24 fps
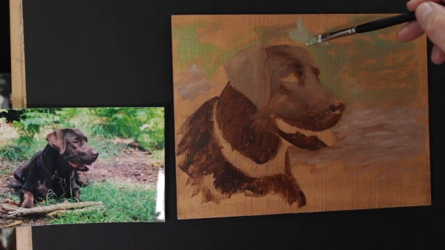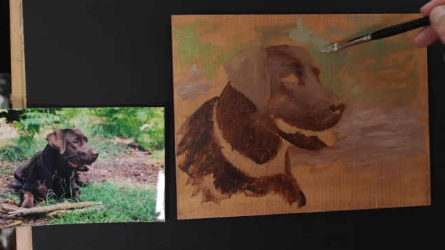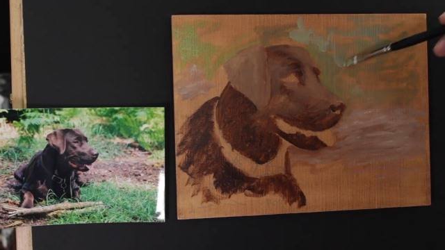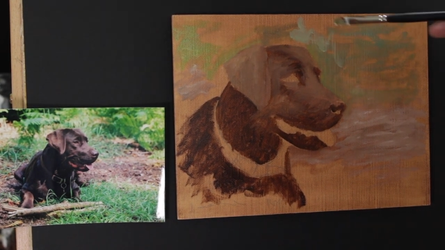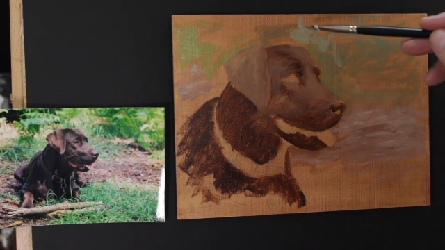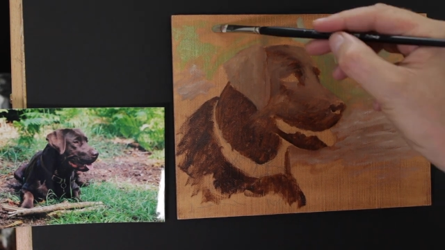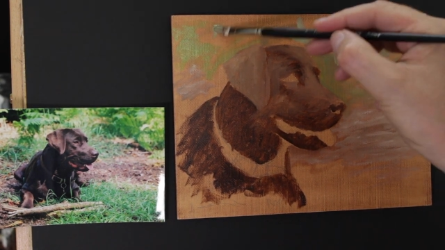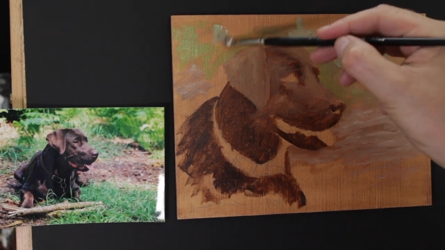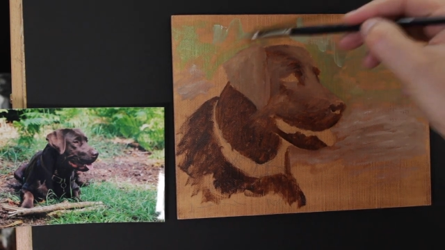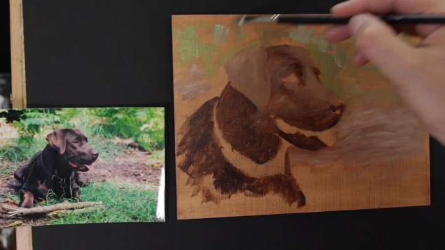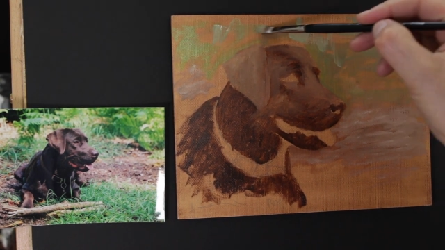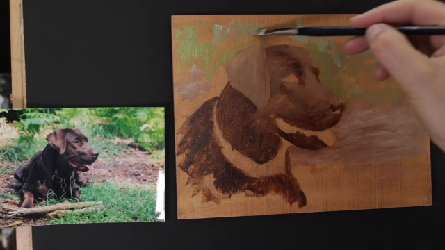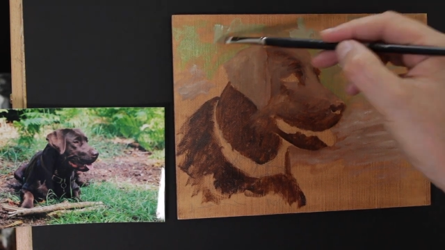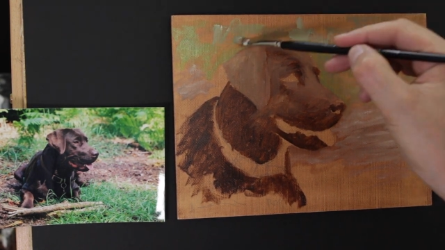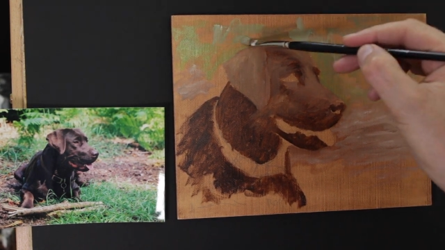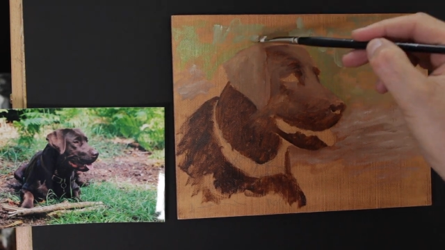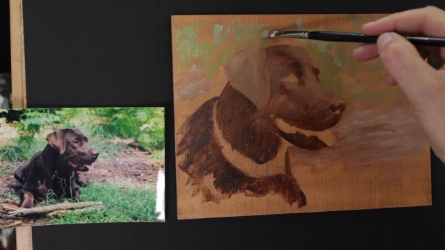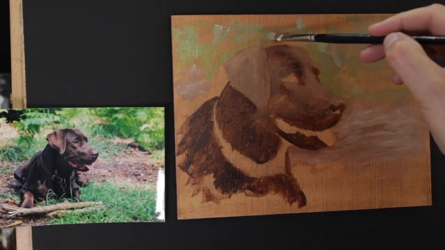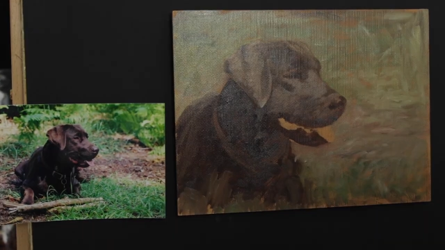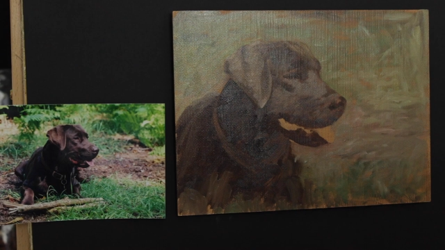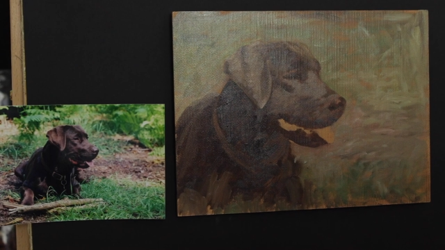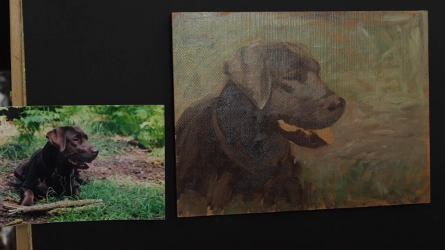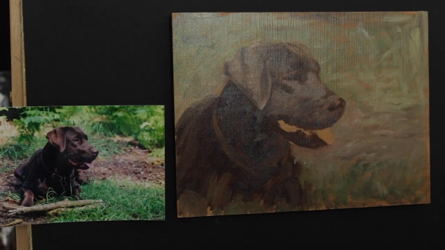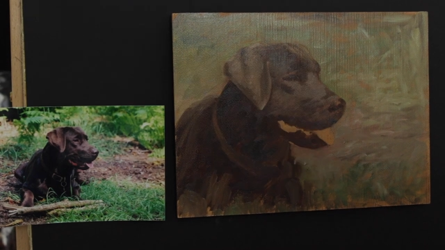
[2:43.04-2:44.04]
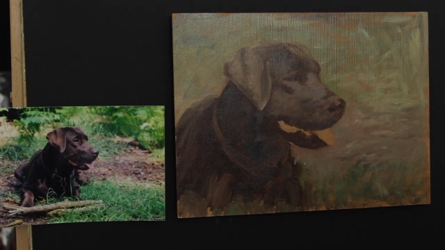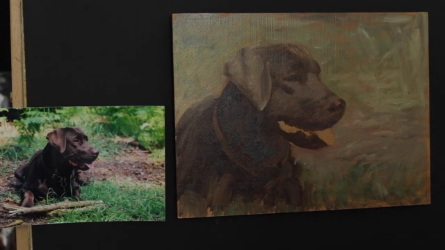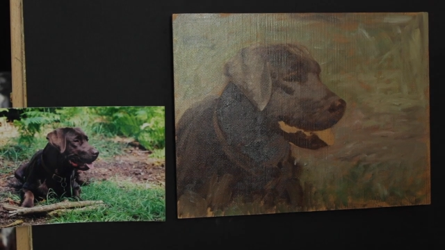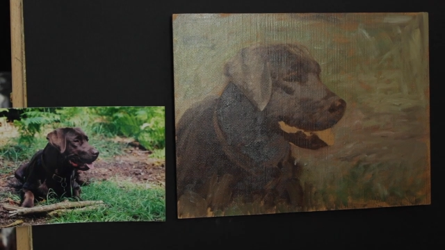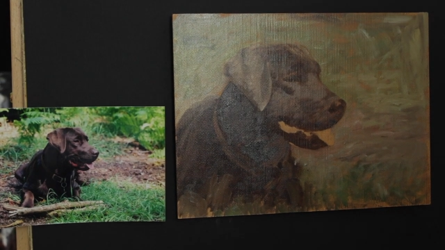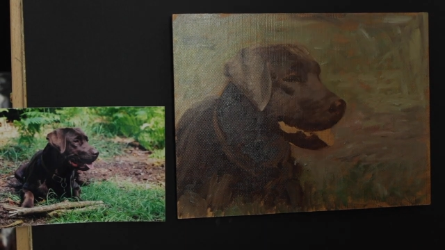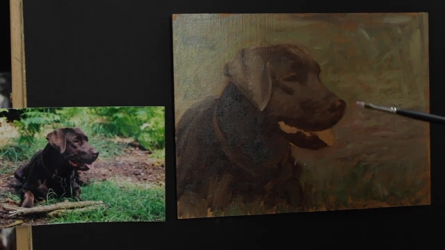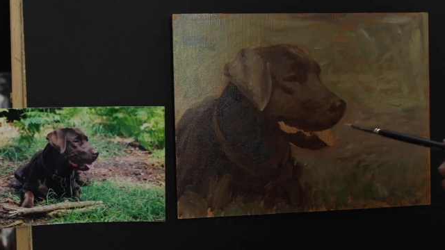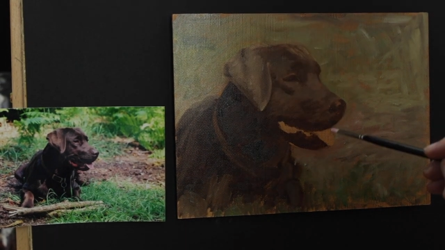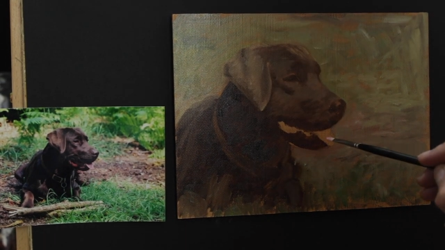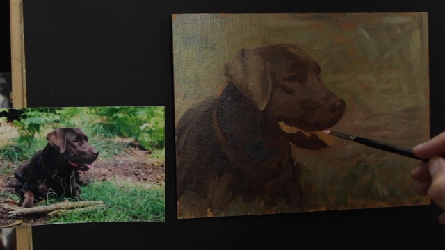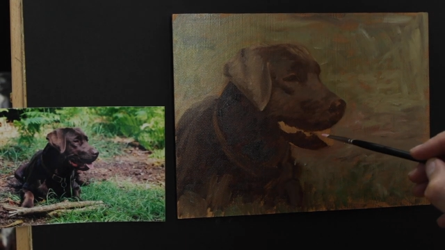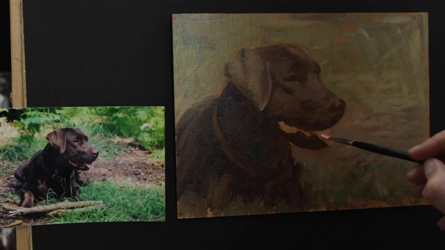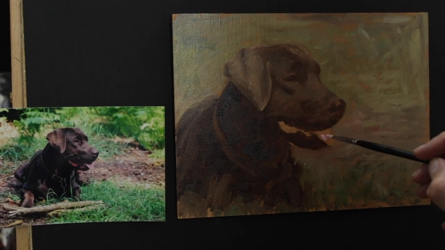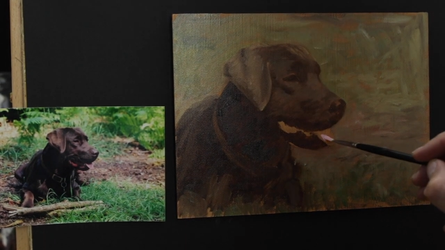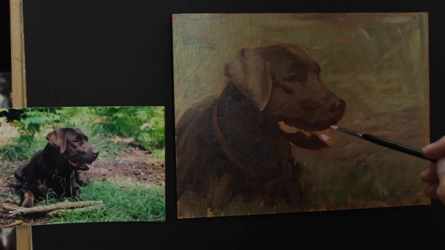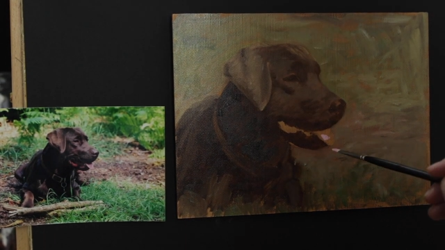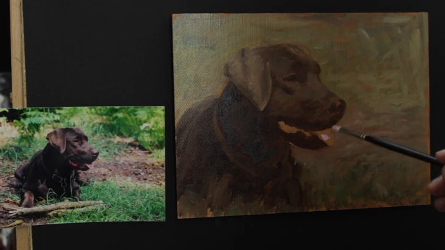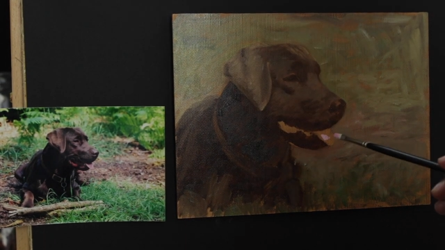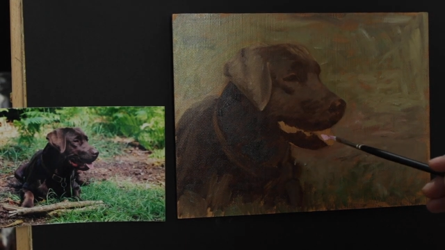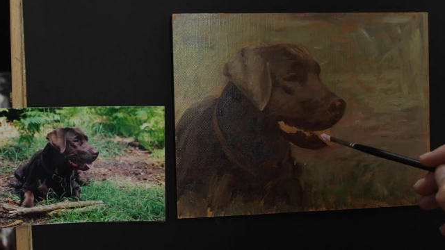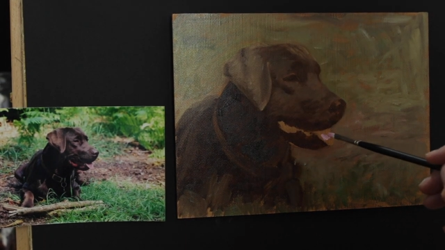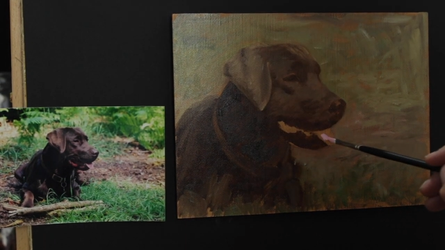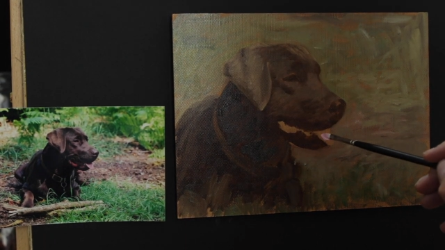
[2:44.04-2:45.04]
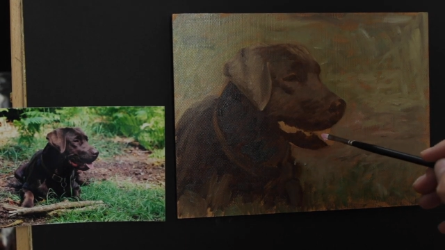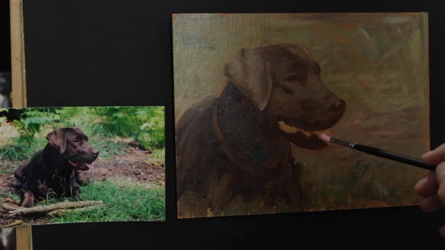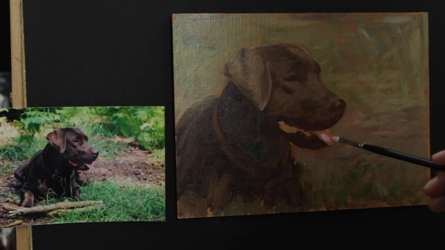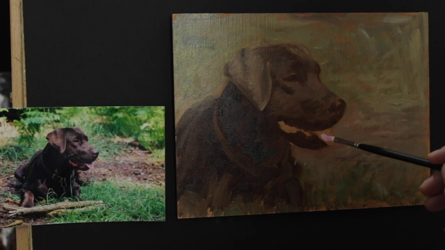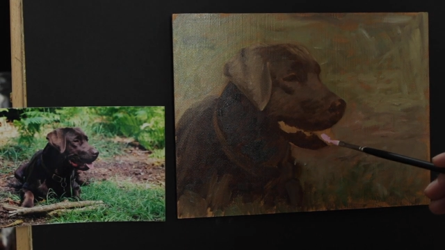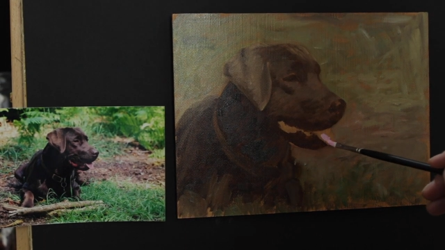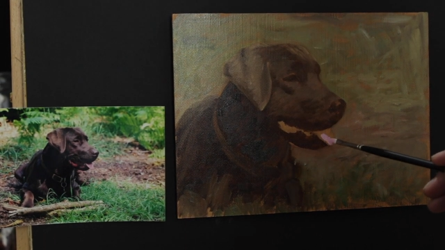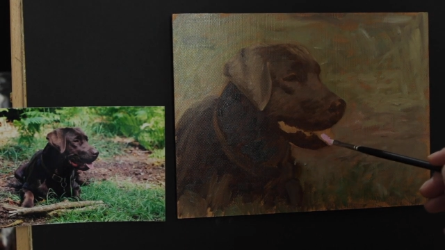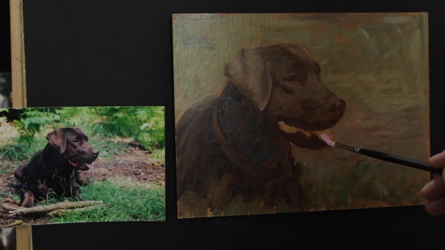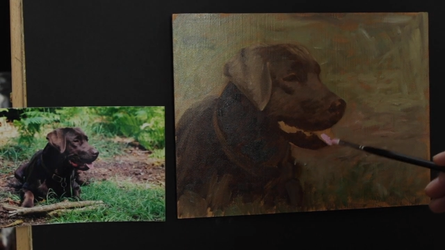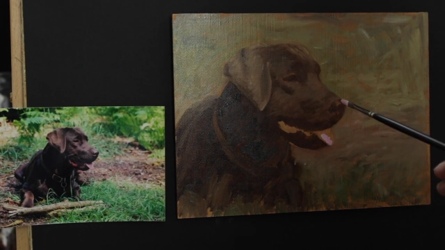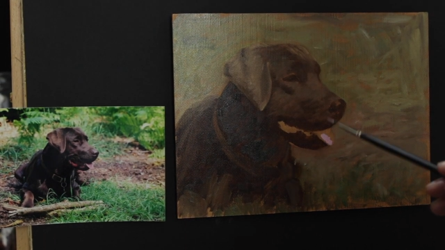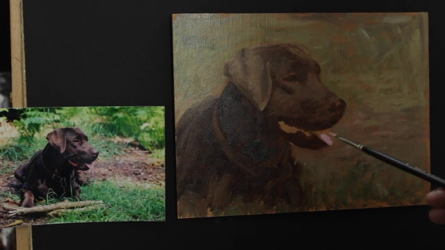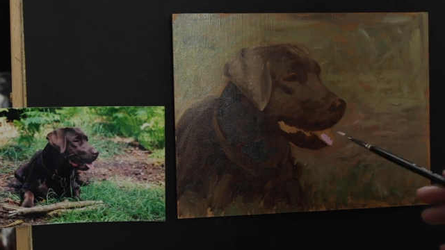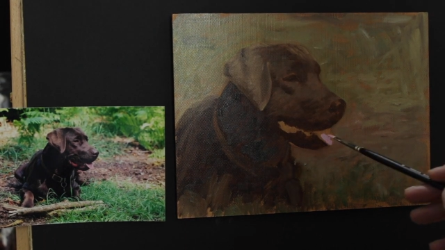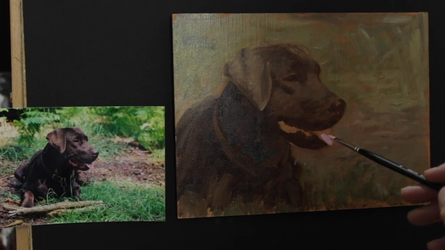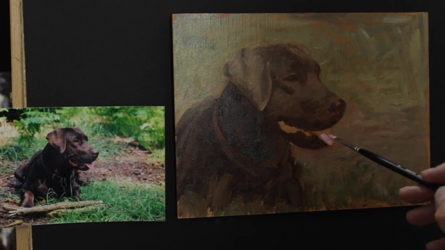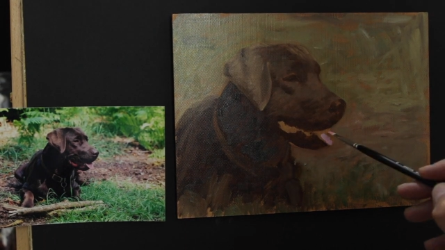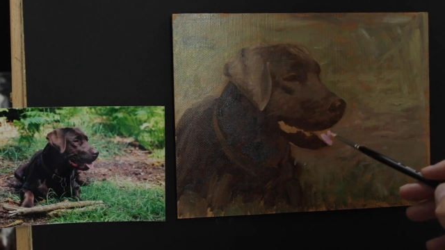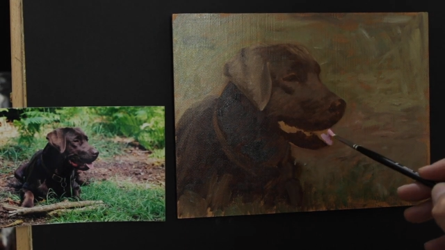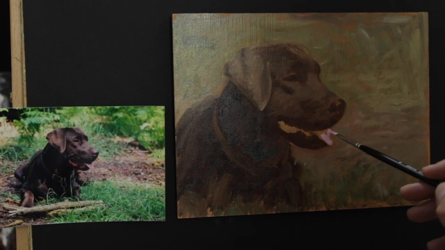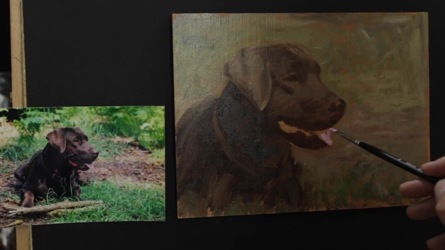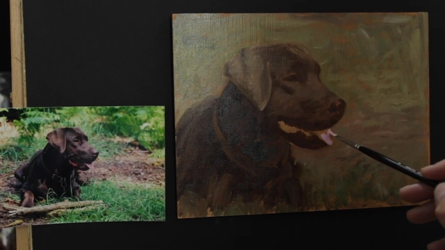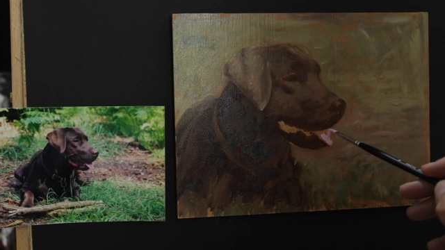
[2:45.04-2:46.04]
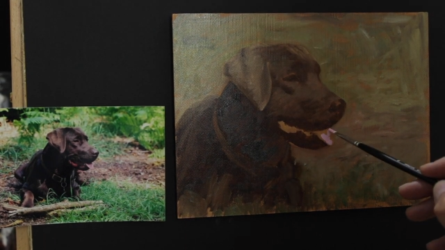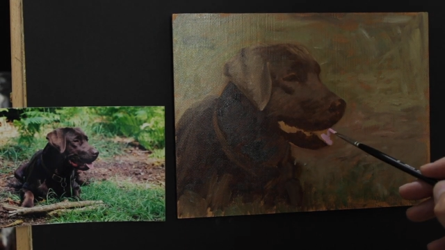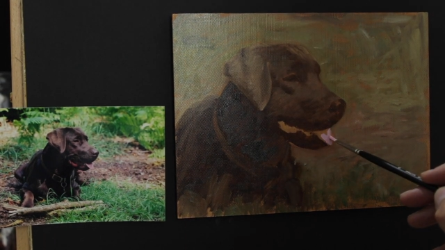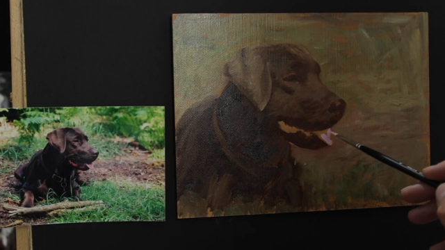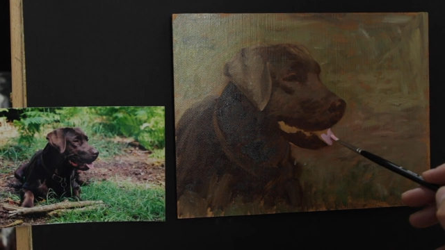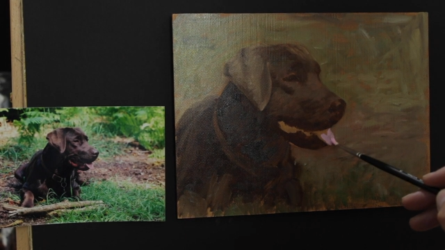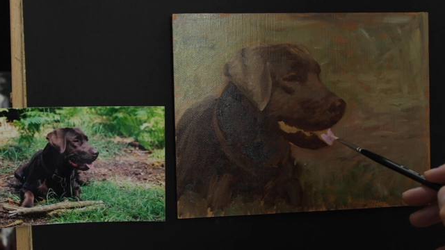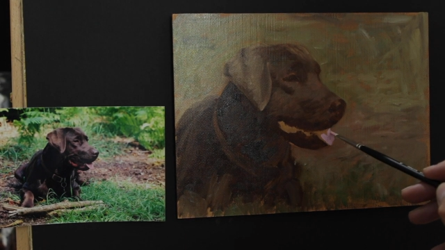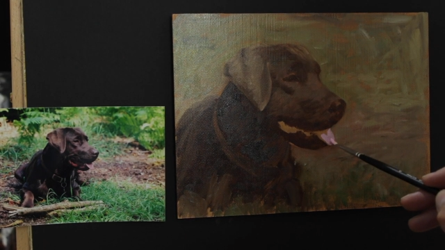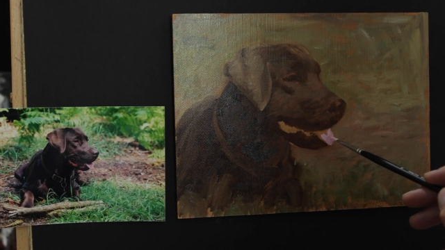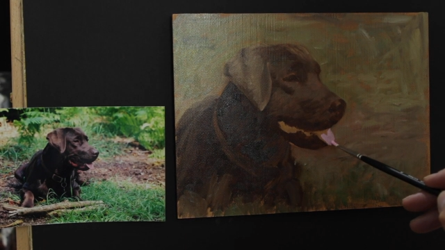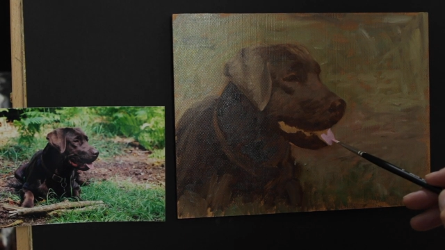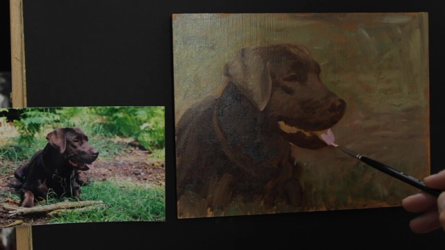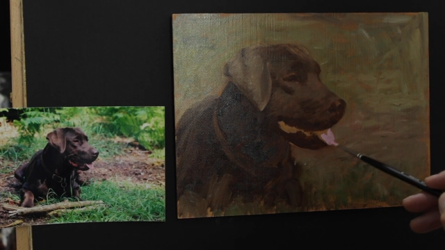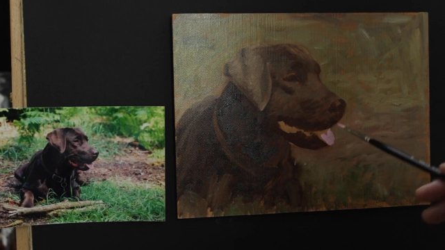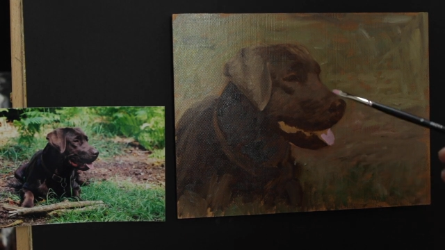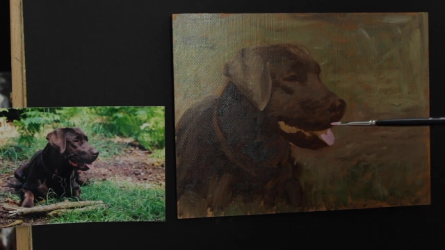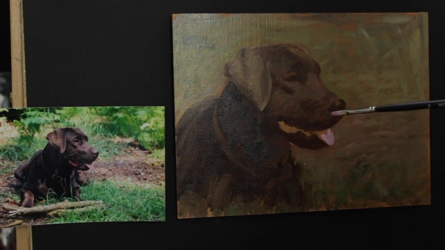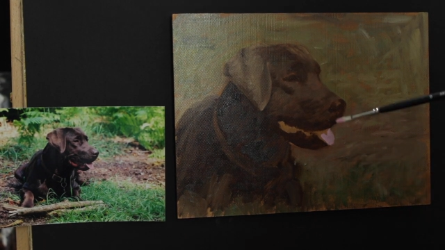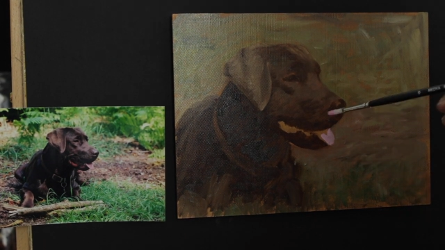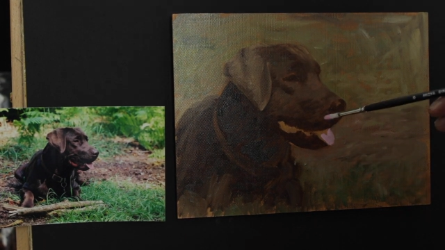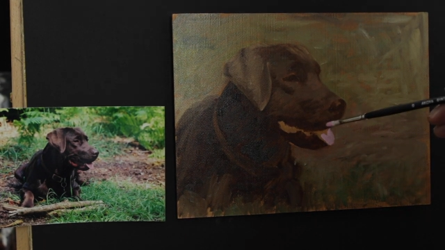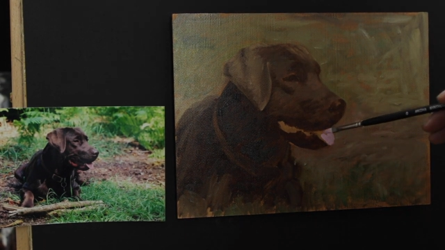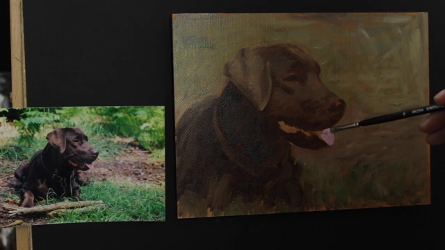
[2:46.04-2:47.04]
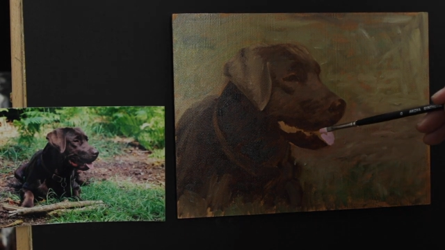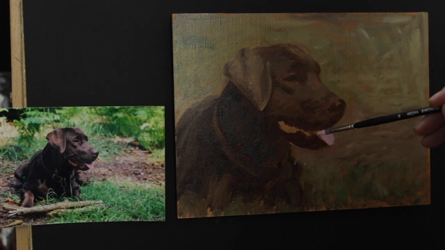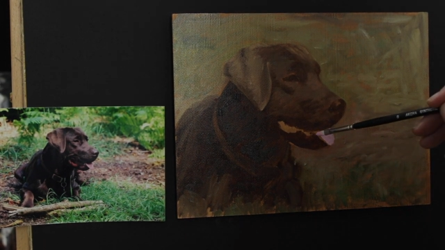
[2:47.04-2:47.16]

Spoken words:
(no speaker visible)